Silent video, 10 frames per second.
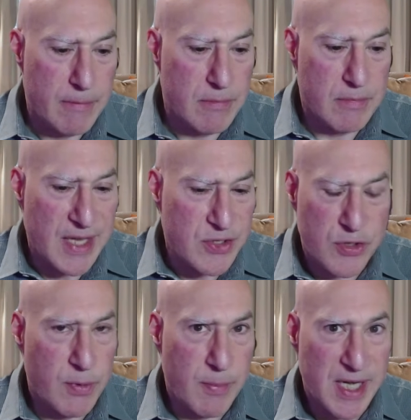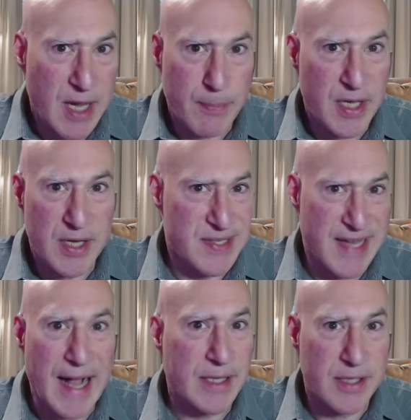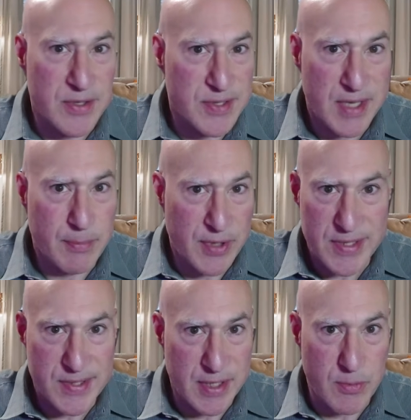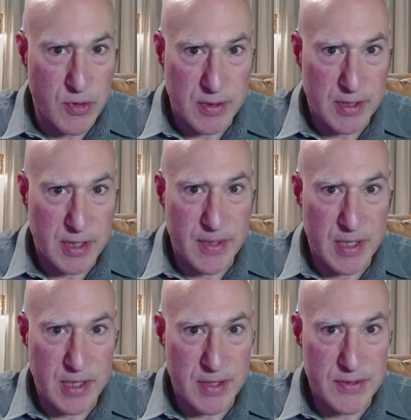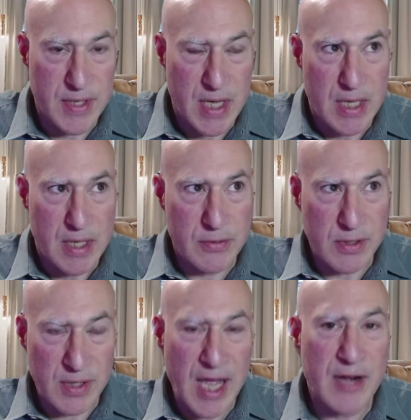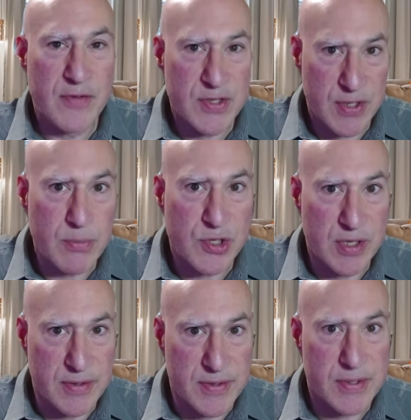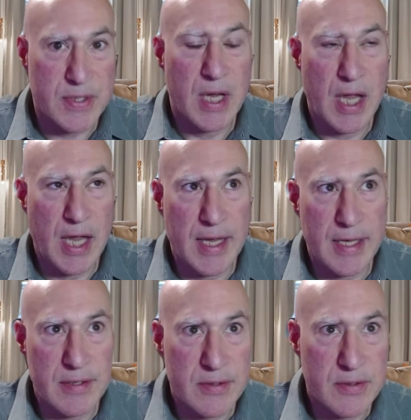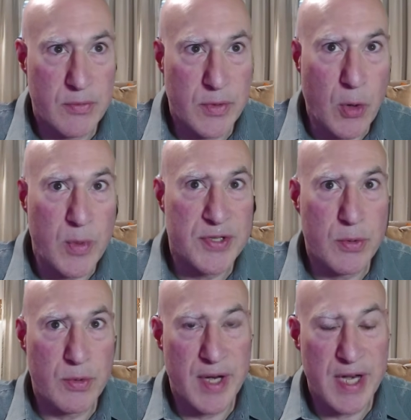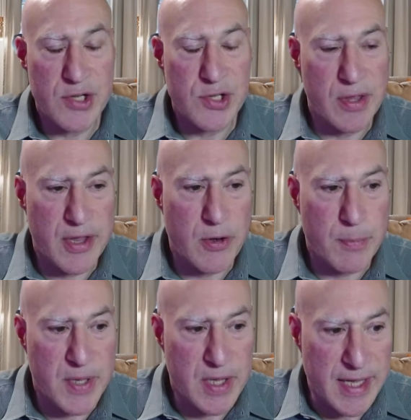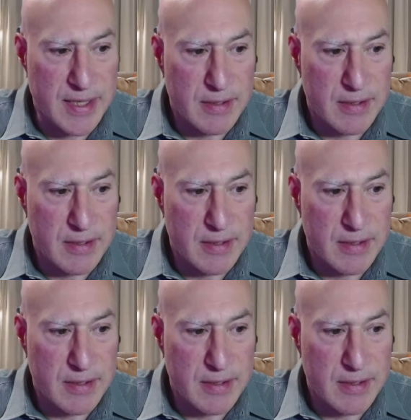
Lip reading: that tumor may not be in exactly the same place anymore. I mean, there's a lot of assumptions, and we always knew in radiation therapy that,